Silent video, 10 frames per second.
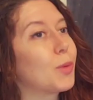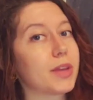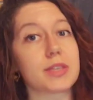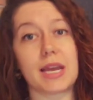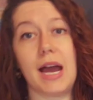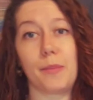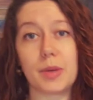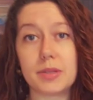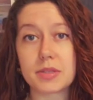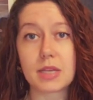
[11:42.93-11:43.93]
why this
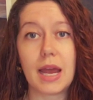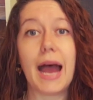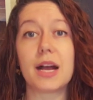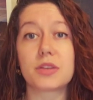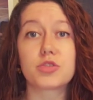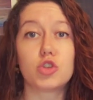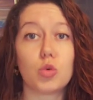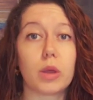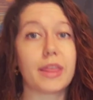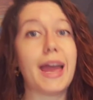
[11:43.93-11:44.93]
happens has to do
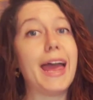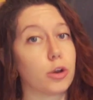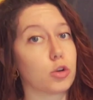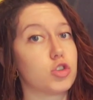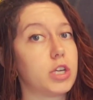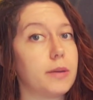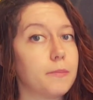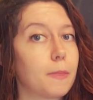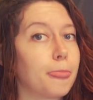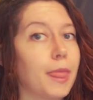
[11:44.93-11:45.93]
with energy.
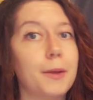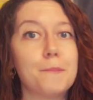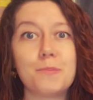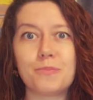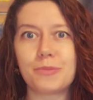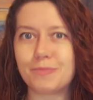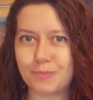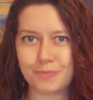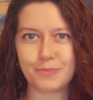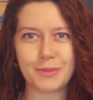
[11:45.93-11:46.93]

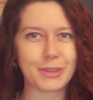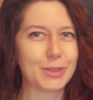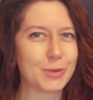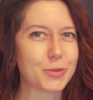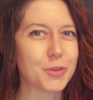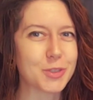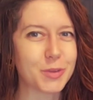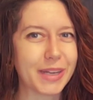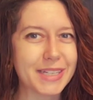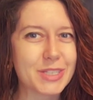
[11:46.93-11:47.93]
The universe
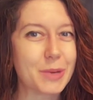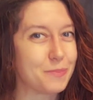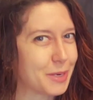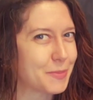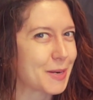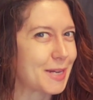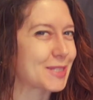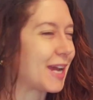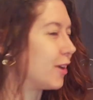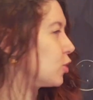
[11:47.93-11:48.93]
likes to minimize
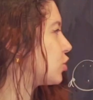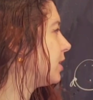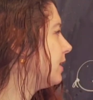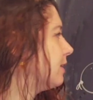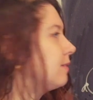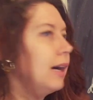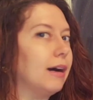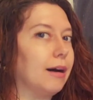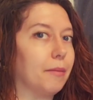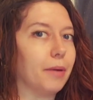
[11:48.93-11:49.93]
energy.
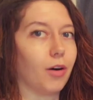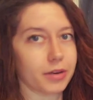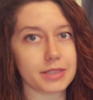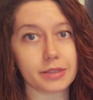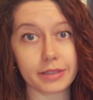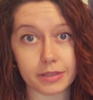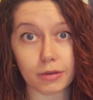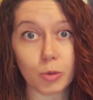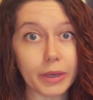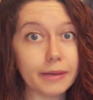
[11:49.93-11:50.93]
Um, honestly, so
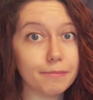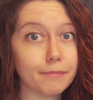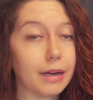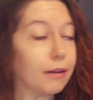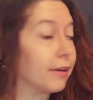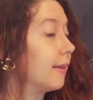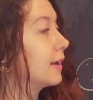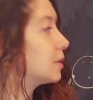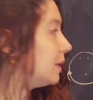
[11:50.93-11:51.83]
do we. Uh, we like to be